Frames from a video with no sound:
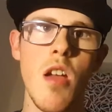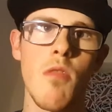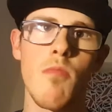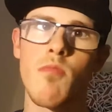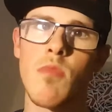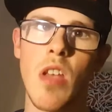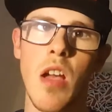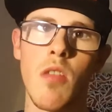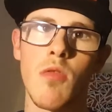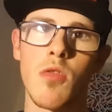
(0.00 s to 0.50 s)

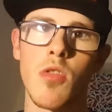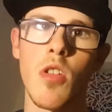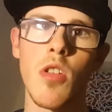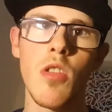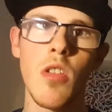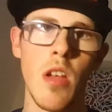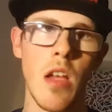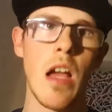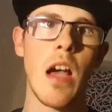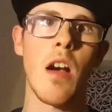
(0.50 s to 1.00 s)
Yeah,
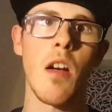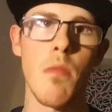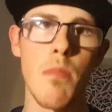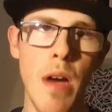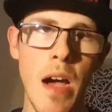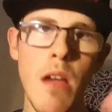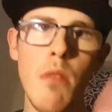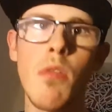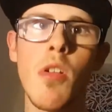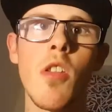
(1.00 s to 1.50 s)
sounds good.
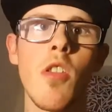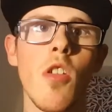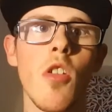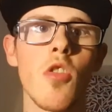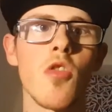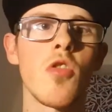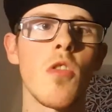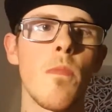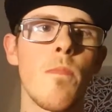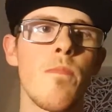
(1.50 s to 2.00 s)
I'll buy
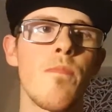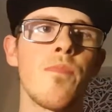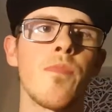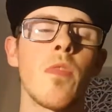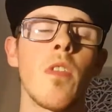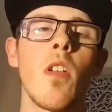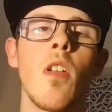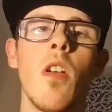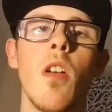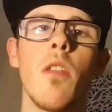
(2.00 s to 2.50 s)
one of those.
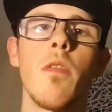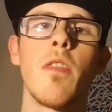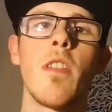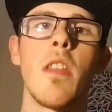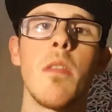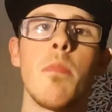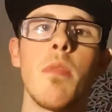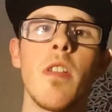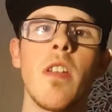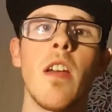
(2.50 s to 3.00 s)

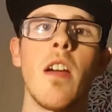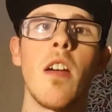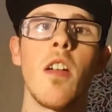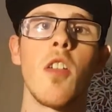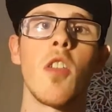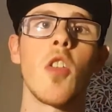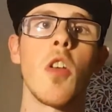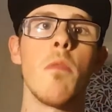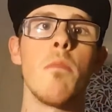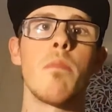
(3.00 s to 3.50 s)
Hopefully they
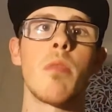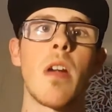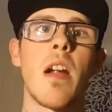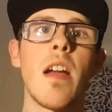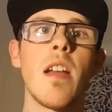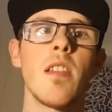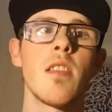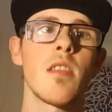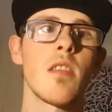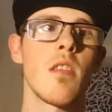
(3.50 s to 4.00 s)
put it at a
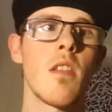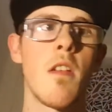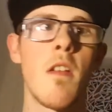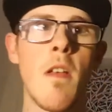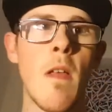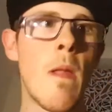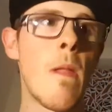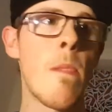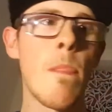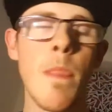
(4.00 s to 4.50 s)
good
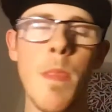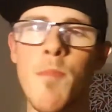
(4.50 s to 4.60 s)
price.